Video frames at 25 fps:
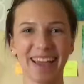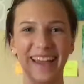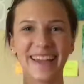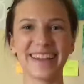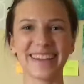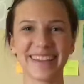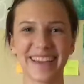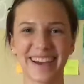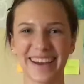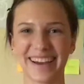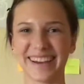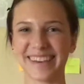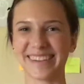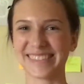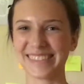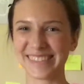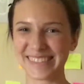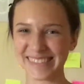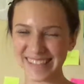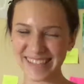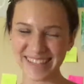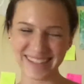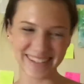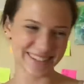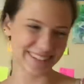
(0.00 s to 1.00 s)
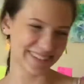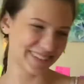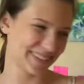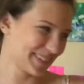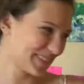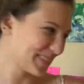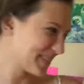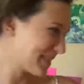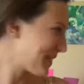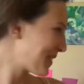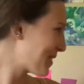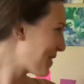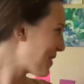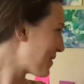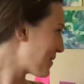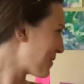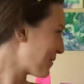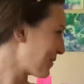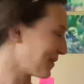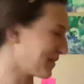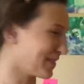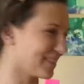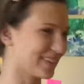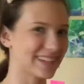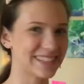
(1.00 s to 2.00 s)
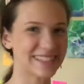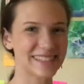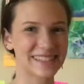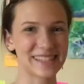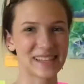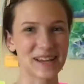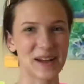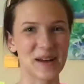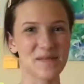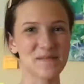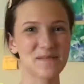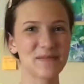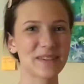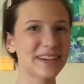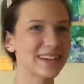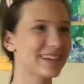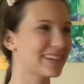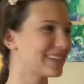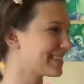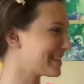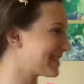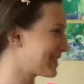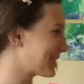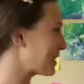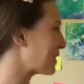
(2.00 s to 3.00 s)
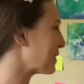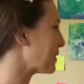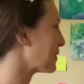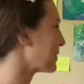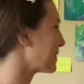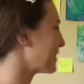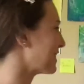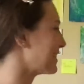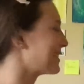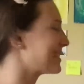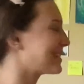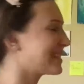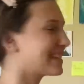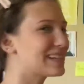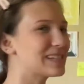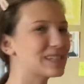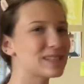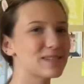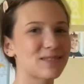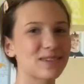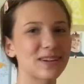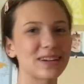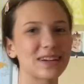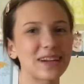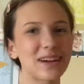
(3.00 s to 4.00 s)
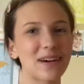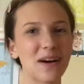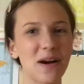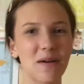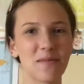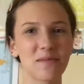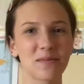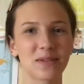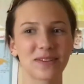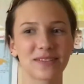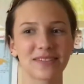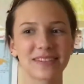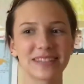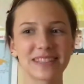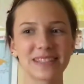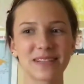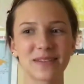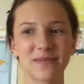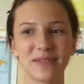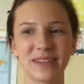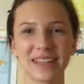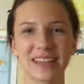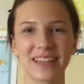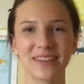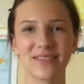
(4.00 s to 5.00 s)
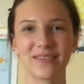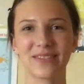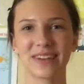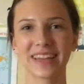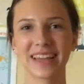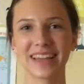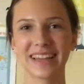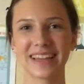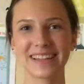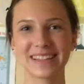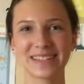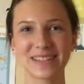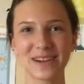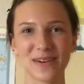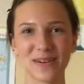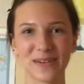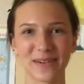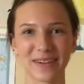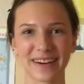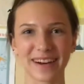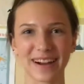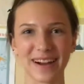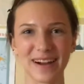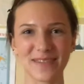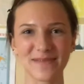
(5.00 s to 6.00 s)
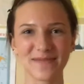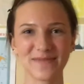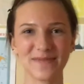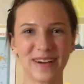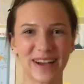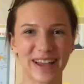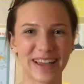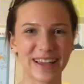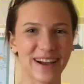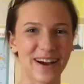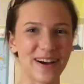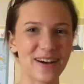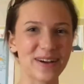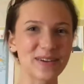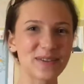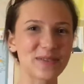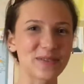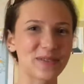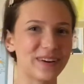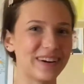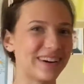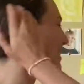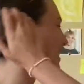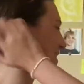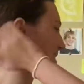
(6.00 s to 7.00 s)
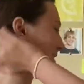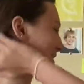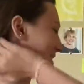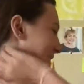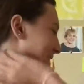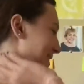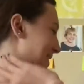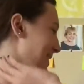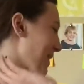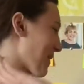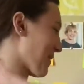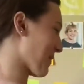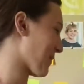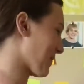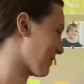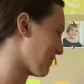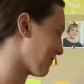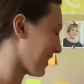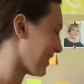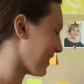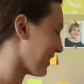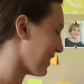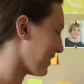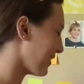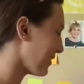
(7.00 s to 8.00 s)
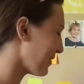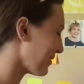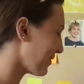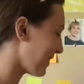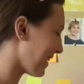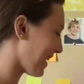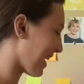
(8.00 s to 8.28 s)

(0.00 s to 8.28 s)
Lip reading: Hey guys, what's up? So in today's video, I'm going to be giving a tour of my art wall. So here we